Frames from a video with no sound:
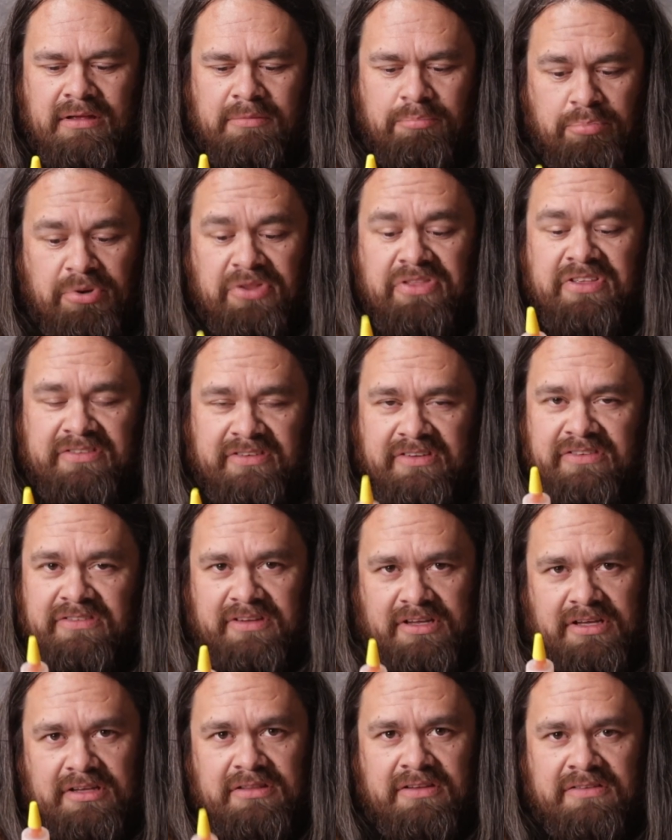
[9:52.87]
but this is
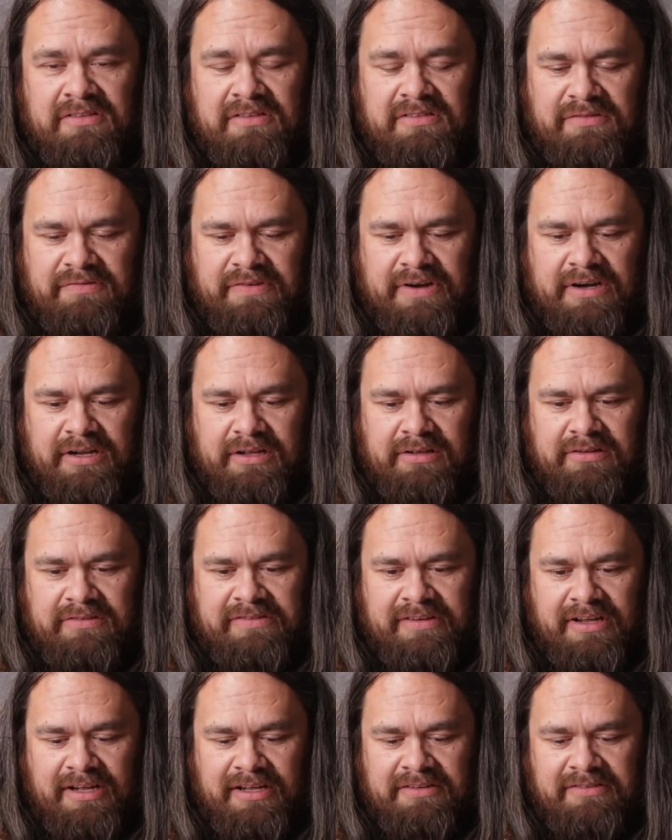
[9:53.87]
a very good
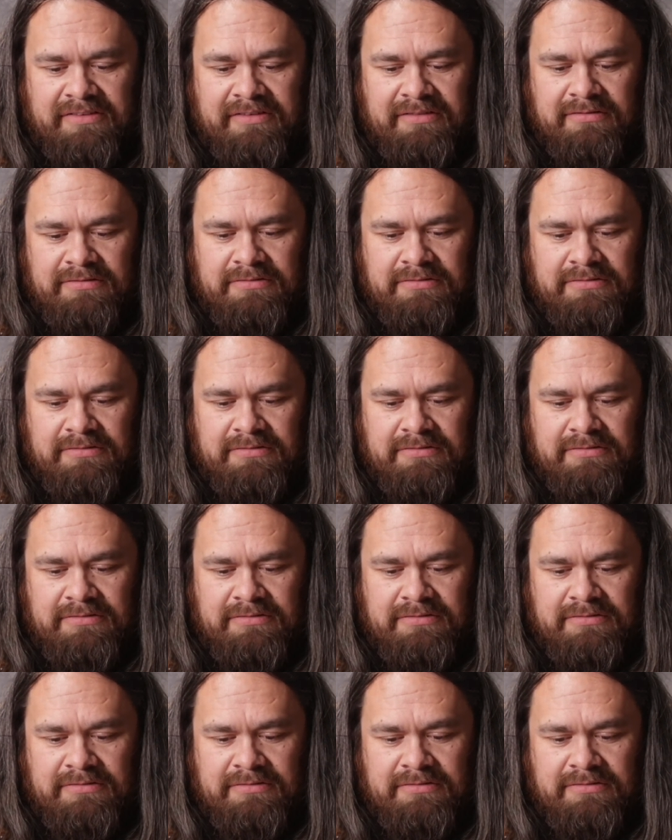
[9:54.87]
sauce.